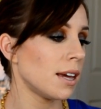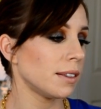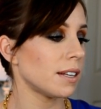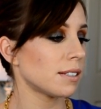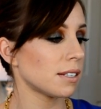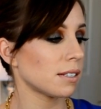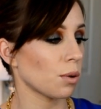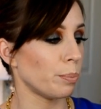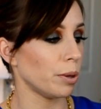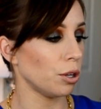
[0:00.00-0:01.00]
This is
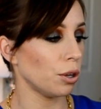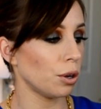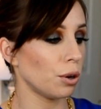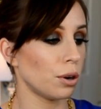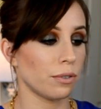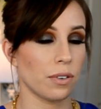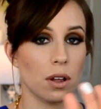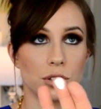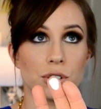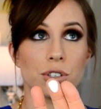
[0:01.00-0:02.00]
a
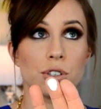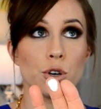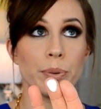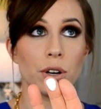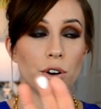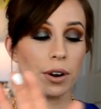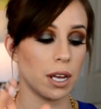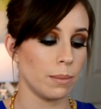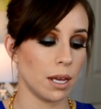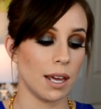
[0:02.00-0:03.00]
beautiful, super
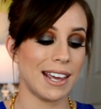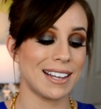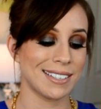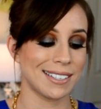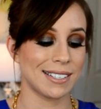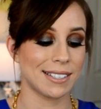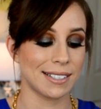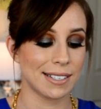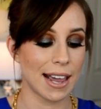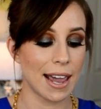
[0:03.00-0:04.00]
creamy,
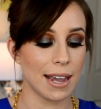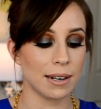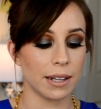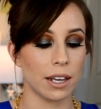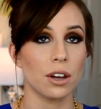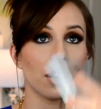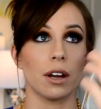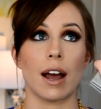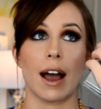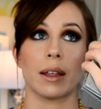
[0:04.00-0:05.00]
insanely
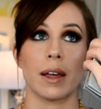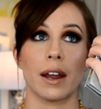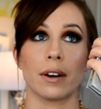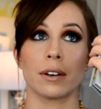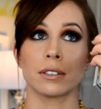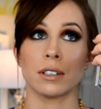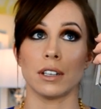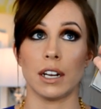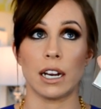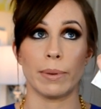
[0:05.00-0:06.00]
good highlighter.
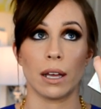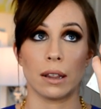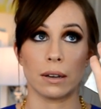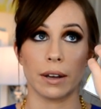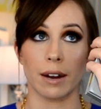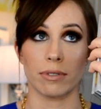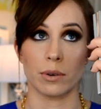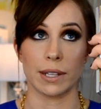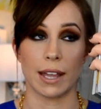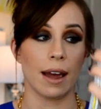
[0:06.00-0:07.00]
You need to be a little careful
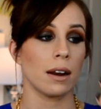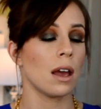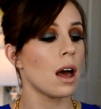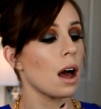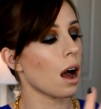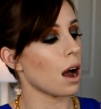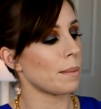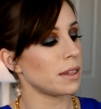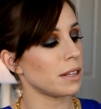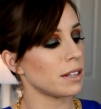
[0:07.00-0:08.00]
with that.
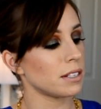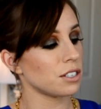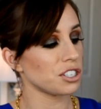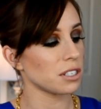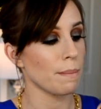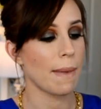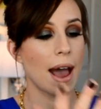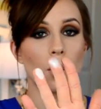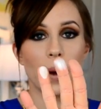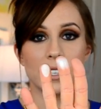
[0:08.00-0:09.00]
Um, and then is just a
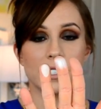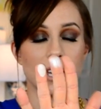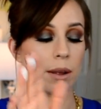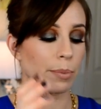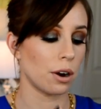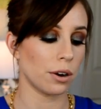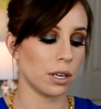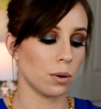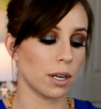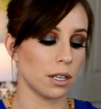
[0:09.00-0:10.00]
matte white setting powder
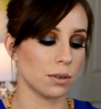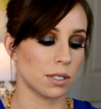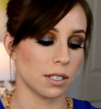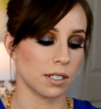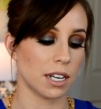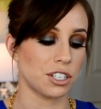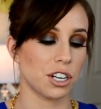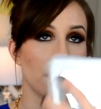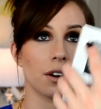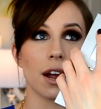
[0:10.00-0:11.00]
you can use to set
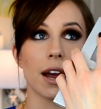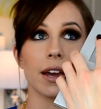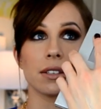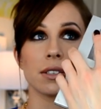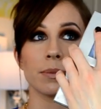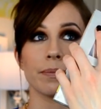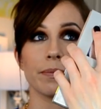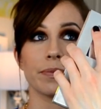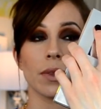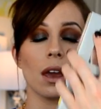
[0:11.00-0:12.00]
your under eyes.
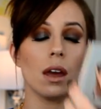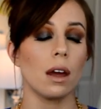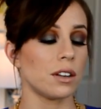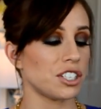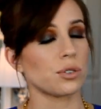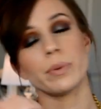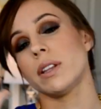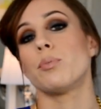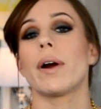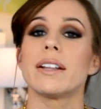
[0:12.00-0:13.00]
Just
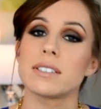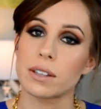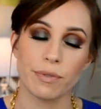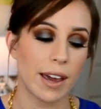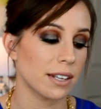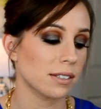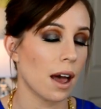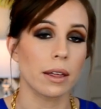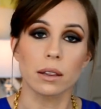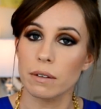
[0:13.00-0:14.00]
really brightens the face.
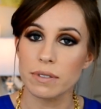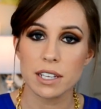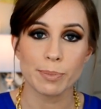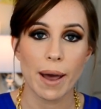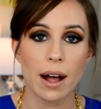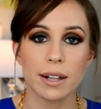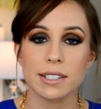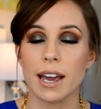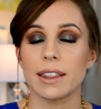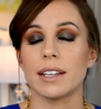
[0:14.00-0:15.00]
I love this
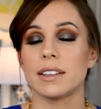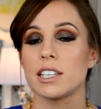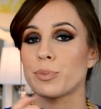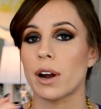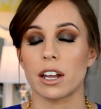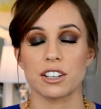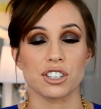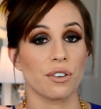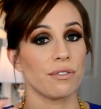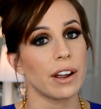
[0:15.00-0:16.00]
palette. I think these products
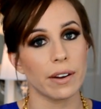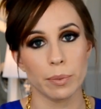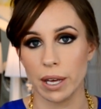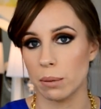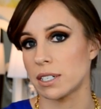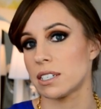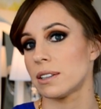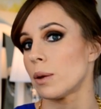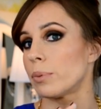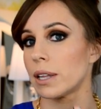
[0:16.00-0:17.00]
are very
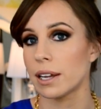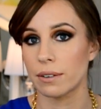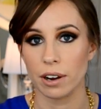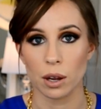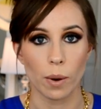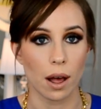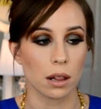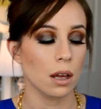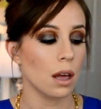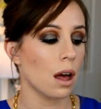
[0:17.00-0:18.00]
pigmented. They blend very well.